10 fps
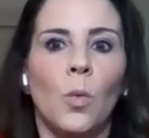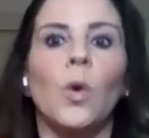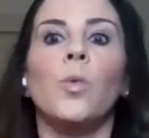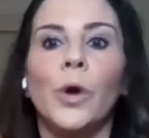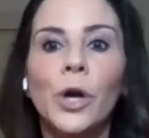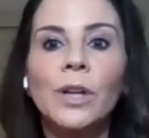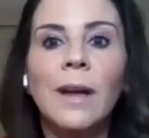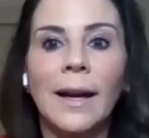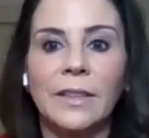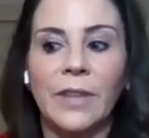Well, word
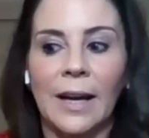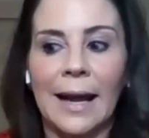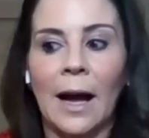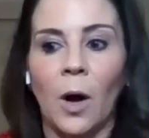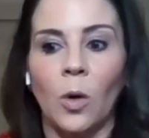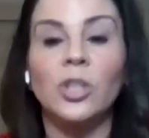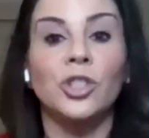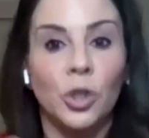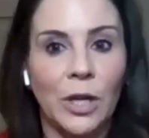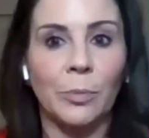kind of got out
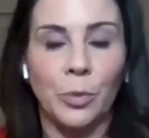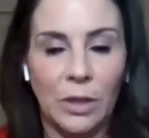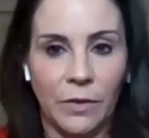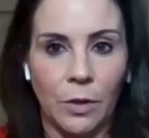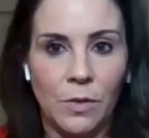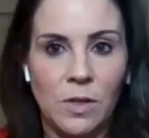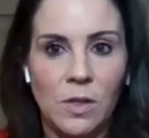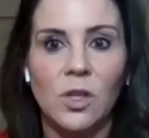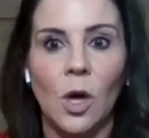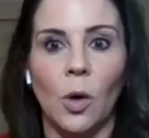during previews.
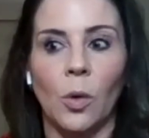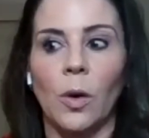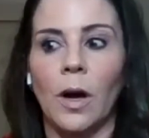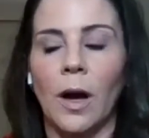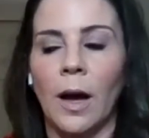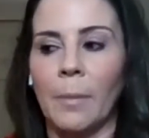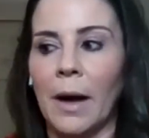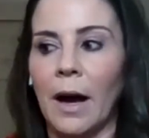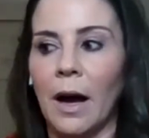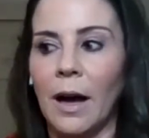So
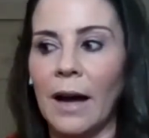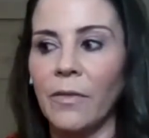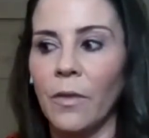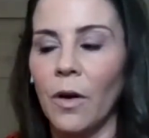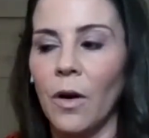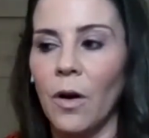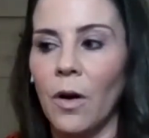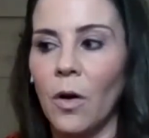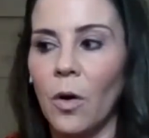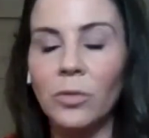I've
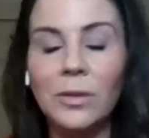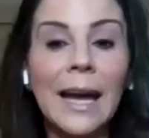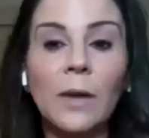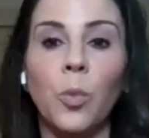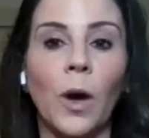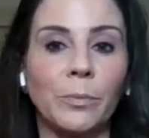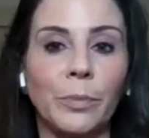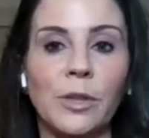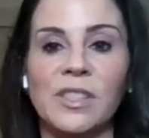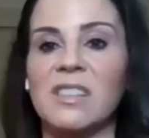only had one
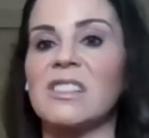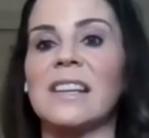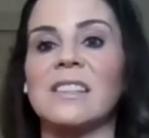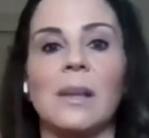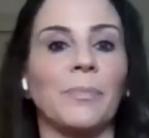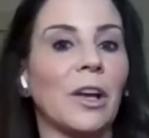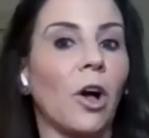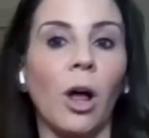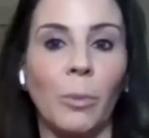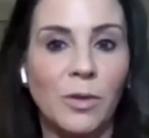person say something
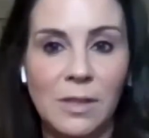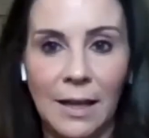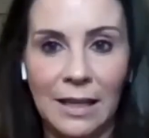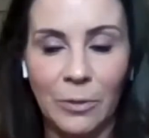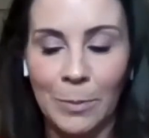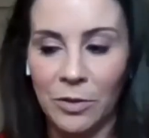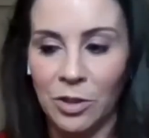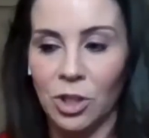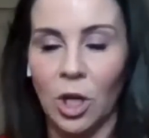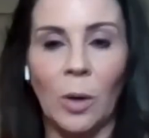almost negative about
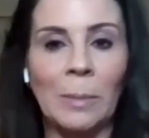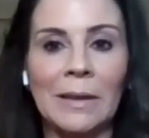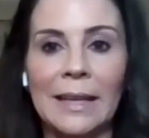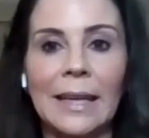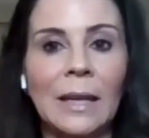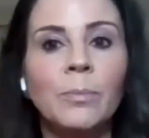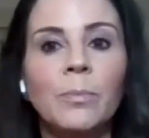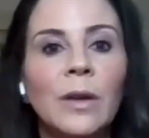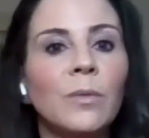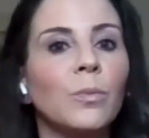the show. I mean, like
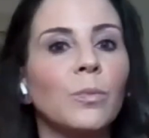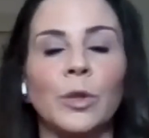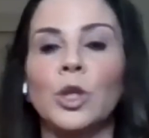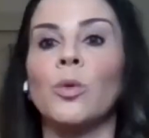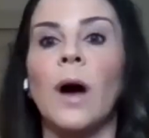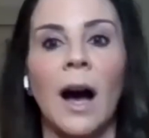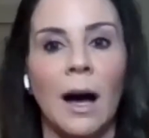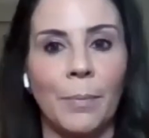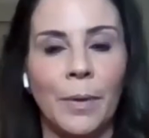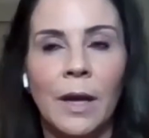it blew
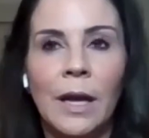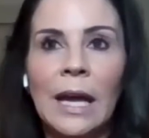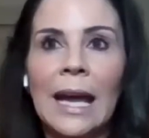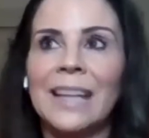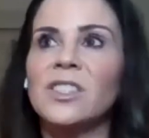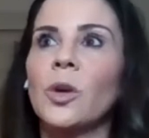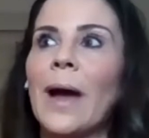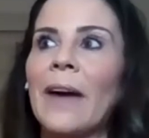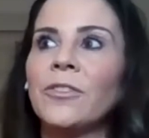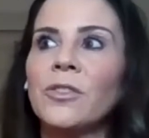up. And so
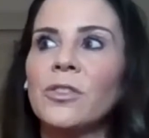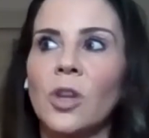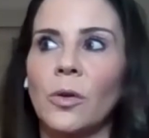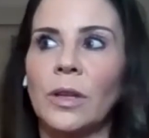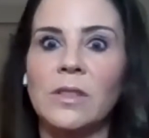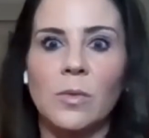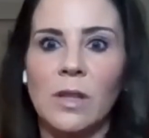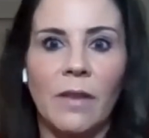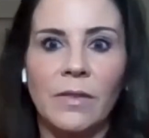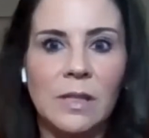after the Tonys, it was
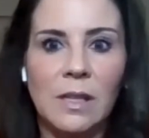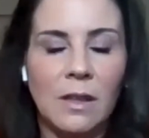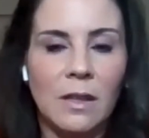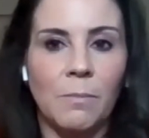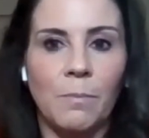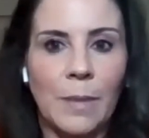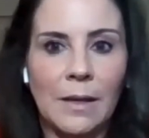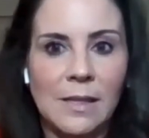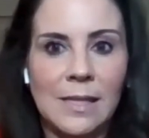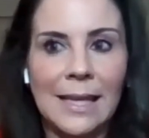obviously the
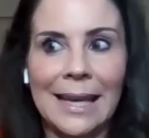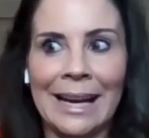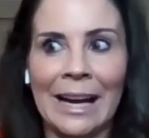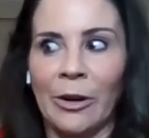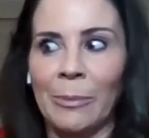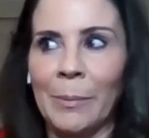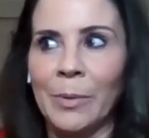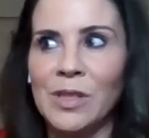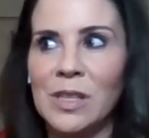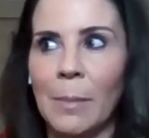biggest ticket. And I
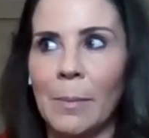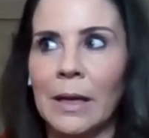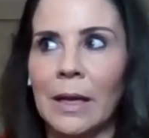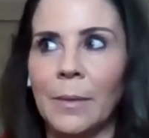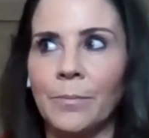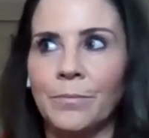remember somebody